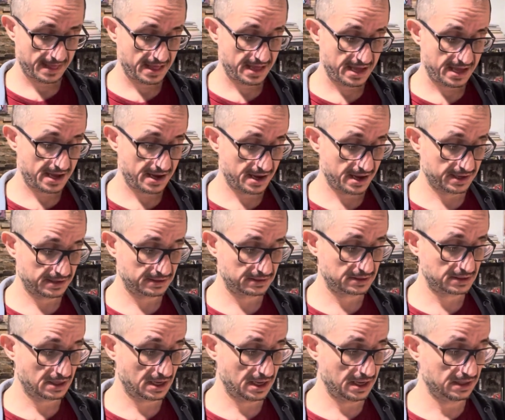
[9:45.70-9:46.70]

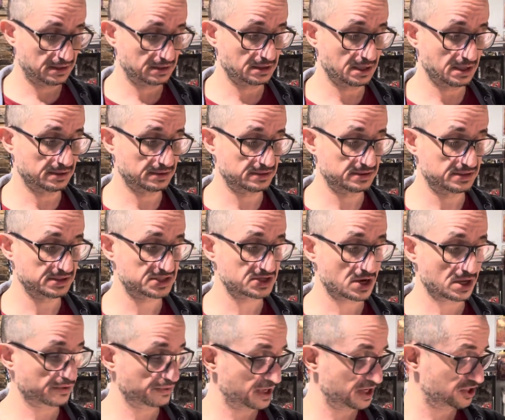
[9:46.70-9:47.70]
and
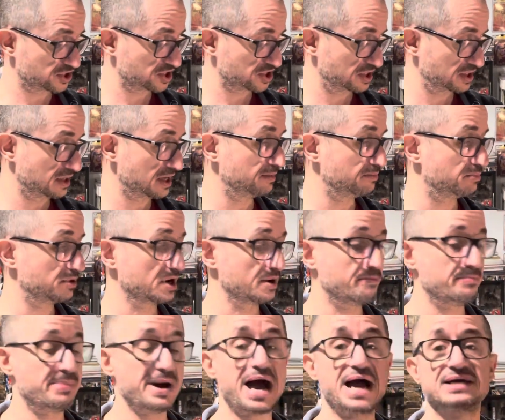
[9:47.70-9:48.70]
discoloration and bring
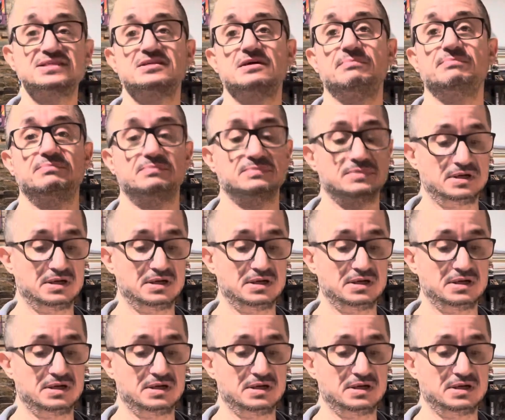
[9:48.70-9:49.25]
back some